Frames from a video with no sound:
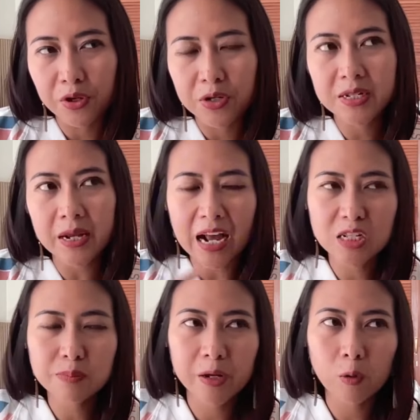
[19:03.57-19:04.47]
there's an
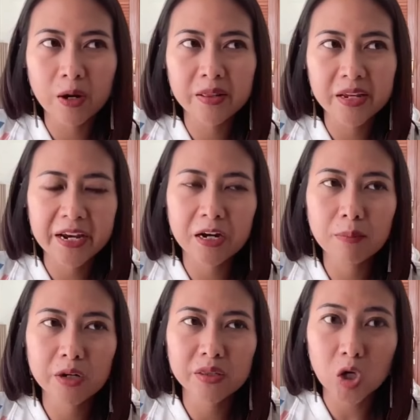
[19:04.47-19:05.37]
aspect where they
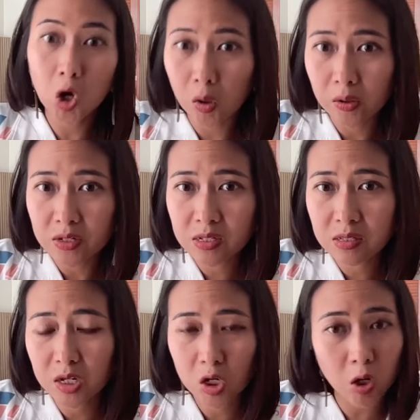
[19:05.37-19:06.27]
care about the COGS,
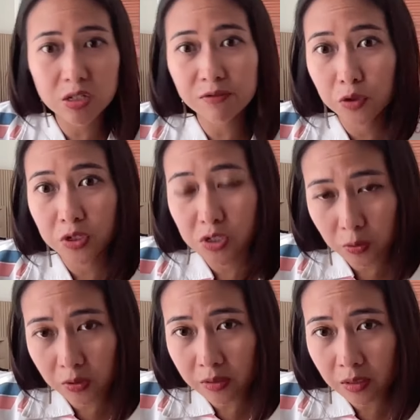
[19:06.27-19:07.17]
the cost of
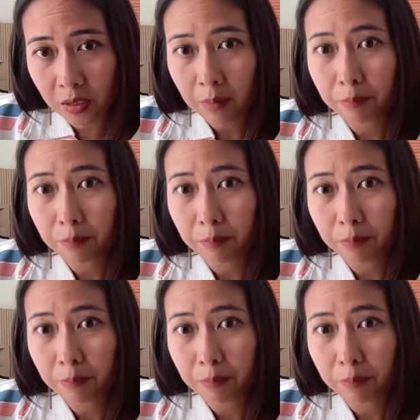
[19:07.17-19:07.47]
goods sold,